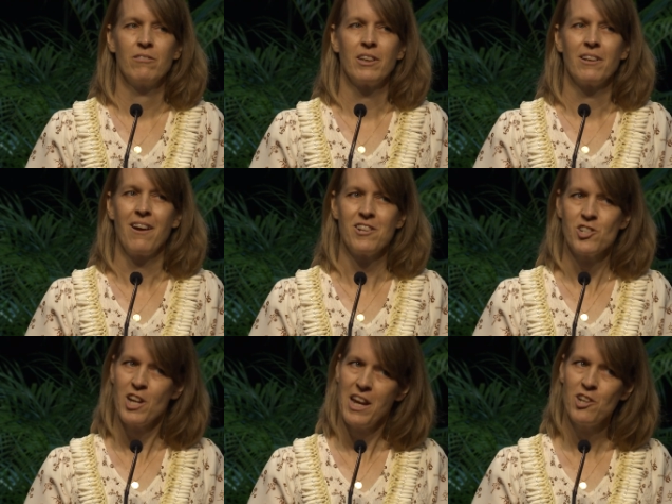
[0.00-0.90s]
We
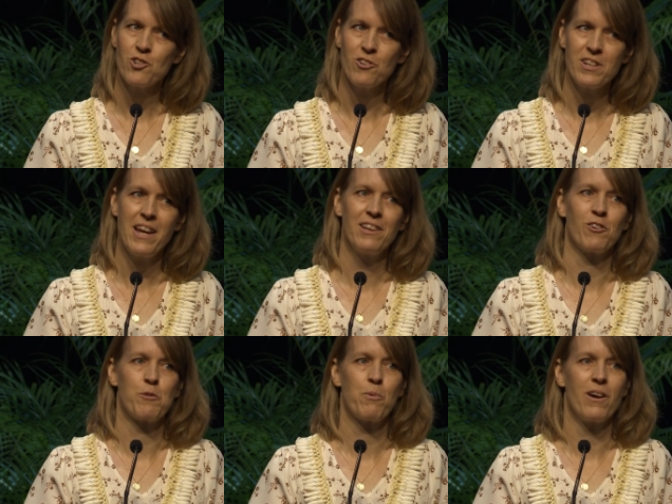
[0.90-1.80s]
cannot change or
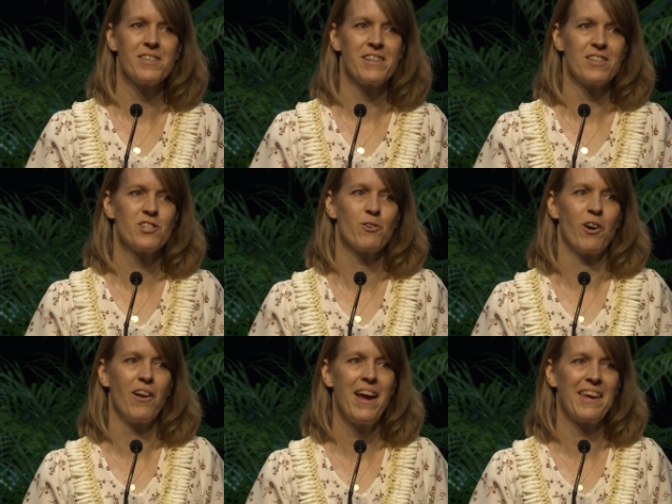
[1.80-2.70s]
tailor a process
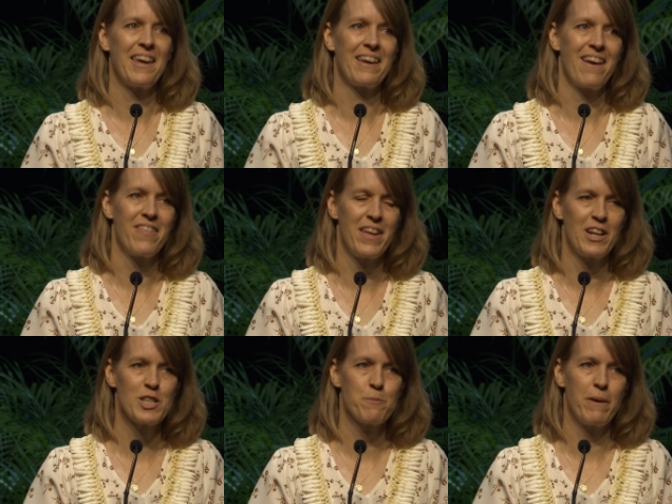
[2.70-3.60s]
to our liking and
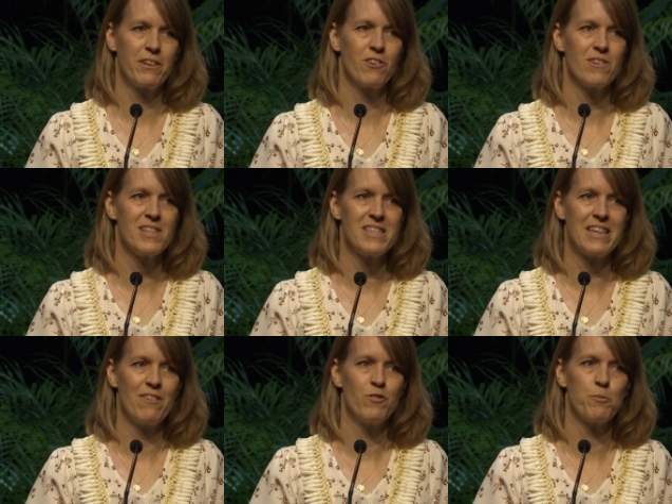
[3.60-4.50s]
then expect to
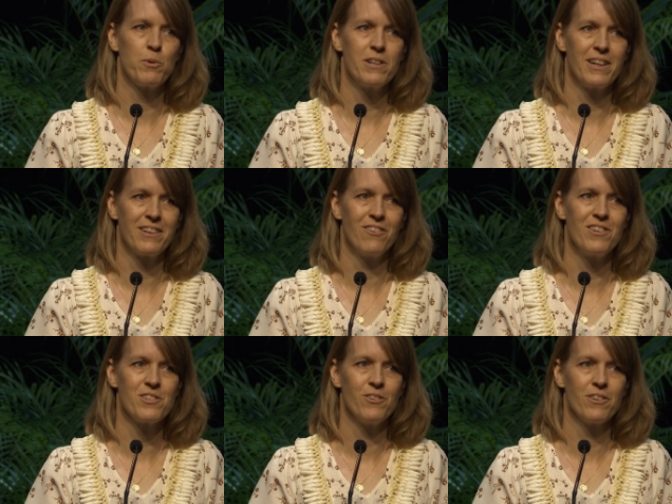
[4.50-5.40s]
receive the
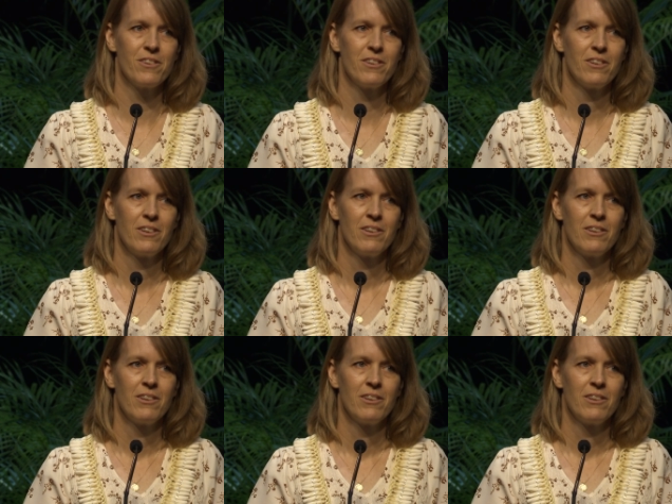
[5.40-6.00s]
predicted results.